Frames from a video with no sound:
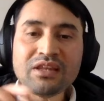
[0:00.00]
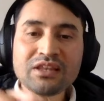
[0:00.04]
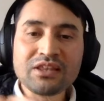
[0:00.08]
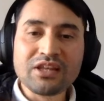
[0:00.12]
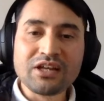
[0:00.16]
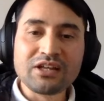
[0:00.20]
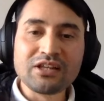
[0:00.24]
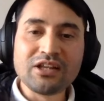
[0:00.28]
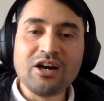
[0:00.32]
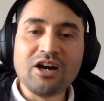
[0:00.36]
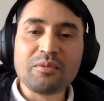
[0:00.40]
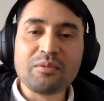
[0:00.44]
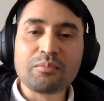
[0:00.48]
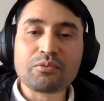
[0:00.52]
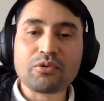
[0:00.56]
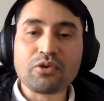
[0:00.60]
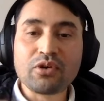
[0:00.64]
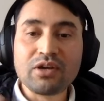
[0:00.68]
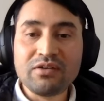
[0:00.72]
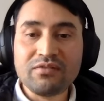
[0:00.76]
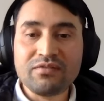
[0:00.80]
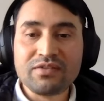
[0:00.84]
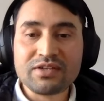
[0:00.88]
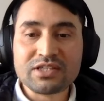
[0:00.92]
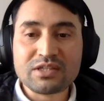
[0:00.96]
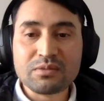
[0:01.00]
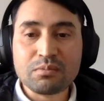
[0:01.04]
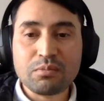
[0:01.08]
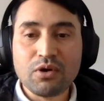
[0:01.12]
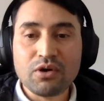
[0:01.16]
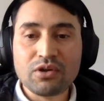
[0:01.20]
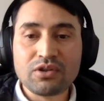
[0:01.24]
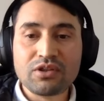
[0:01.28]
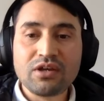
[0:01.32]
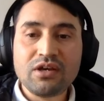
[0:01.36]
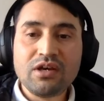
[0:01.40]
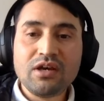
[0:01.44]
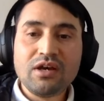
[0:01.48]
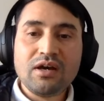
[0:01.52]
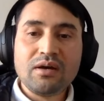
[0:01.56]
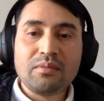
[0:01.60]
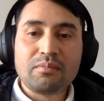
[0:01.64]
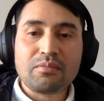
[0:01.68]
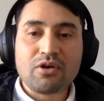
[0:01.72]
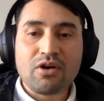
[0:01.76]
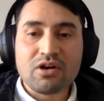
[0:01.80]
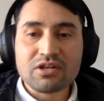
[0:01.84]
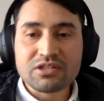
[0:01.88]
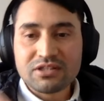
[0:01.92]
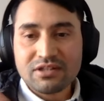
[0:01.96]
The law prohibits both
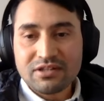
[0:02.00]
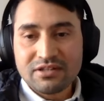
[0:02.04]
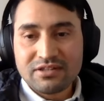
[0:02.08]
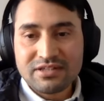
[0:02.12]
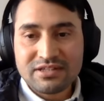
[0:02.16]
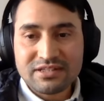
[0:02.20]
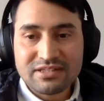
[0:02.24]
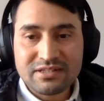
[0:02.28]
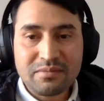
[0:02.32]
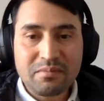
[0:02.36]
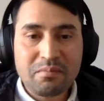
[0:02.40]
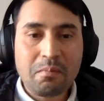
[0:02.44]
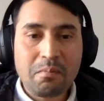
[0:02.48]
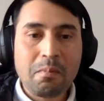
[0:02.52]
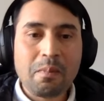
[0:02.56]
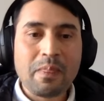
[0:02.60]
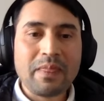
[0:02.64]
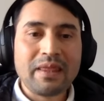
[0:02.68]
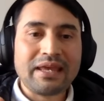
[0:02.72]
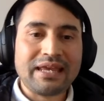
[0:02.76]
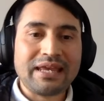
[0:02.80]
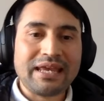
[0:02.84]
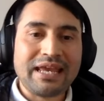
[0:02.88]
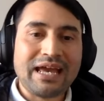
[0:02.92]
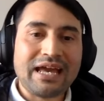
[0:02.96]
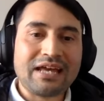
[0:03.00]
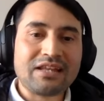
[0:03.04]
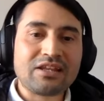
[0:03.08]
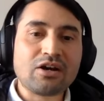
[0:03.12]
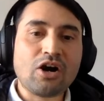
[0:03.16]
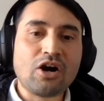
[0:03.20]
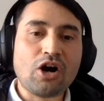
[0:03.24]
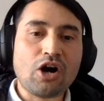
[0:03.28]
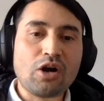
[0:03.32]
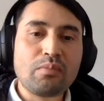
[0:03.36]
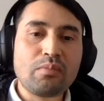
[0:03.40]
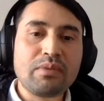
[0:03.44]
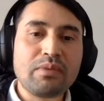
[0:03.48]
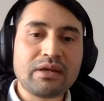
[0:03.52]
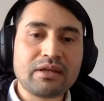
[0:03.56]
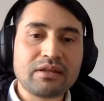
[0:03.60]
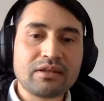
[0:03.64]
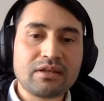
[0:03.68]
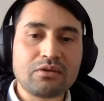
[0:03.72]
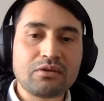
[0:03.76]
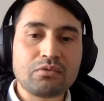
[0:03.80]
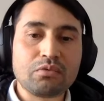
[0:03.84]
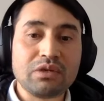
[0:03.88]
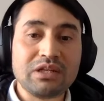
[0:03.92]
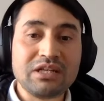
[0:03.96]
proselytism and
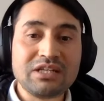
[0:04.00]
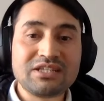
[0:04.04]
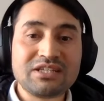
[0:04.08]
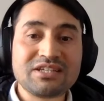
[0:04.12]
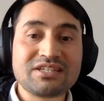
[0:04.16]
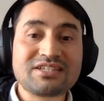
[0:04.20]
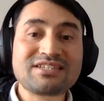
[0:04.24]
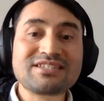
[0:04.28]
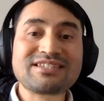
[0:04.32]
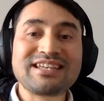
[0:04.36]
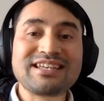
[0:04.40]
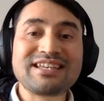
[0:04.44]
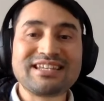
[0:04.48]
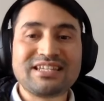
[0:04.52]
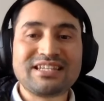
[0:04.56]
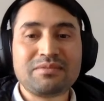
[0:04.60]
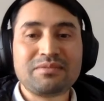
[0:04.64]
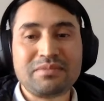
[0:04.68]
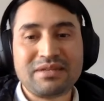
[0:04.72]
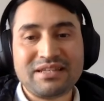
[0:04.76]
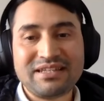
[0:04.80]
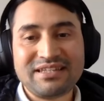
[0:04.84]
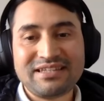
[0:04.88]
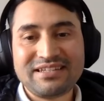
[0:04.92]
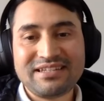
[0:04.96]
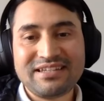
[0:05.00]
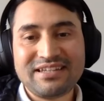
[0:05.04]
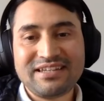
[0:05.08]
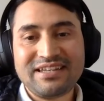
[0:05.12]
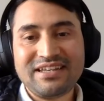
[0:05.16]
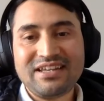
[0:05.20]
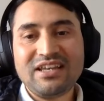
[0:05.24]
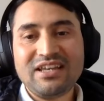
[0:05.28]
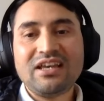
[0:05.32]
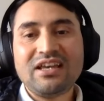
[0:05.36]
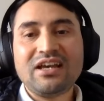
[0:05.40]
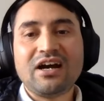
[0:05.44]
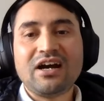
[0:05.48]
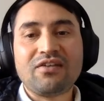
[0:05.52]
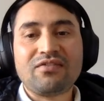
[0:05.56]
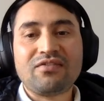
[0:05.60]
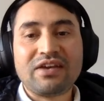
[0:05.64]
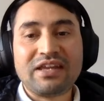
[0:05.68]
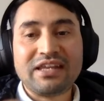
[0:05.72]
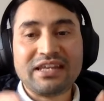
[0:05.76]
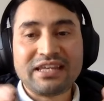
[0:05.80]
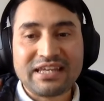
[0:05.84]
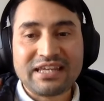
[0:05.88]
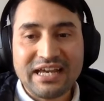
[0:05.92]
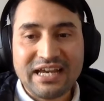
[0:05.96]
harming the religious sentiment
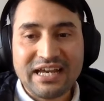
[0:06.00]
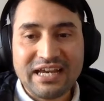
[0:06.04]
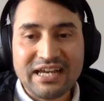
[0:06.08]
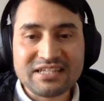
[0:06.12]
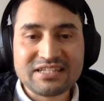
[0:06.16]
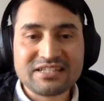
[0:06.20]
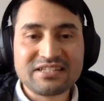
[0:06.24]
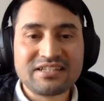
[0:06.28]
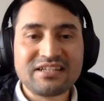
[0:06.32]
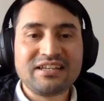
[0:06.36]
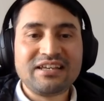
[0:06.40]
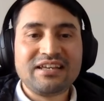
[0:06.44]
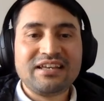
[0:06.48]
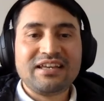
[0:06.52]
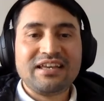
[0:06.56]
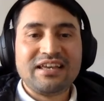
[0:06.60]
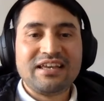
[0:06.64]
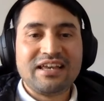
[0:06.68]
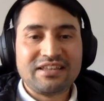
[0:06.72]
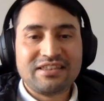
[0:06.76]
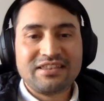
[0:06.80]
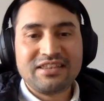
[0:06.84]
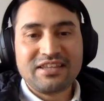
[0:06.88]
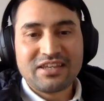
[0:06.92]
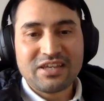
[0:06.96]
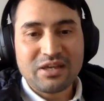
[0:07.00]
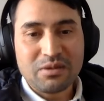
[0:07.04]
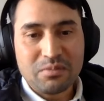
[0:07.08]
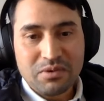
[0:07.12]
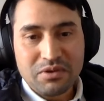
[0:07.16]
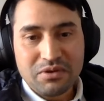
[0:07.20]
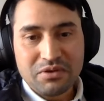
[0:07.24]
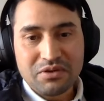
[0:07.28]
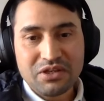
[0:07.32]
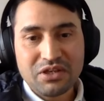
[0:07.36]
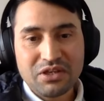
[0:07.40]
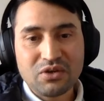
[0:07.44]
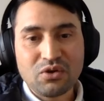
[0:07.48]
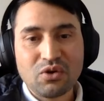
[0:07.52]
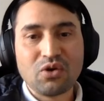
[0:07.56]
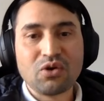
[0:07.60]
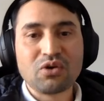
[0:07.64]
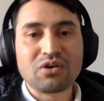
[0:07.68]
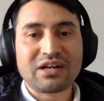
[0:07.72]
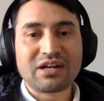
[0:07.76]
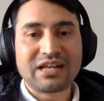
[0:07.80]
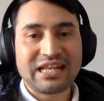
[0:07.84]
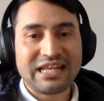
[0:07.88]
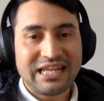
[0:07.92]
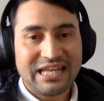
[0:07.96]
of any caste, ethnic community,
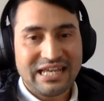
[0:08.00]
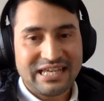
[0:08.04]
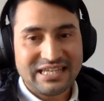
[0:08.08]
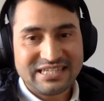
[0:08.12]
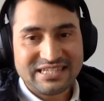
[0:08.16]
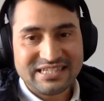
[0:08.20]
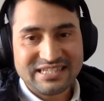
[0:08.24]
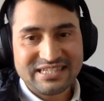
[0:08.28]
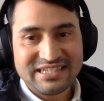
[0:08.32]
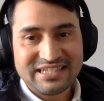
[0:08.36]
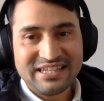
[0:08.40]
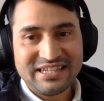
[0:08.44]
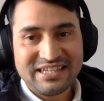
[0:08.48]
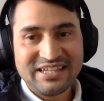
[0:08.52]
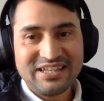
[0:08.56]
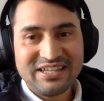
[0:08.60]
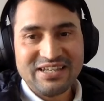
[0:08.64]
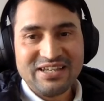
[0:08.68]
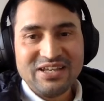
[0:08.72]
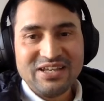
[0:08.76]
or class.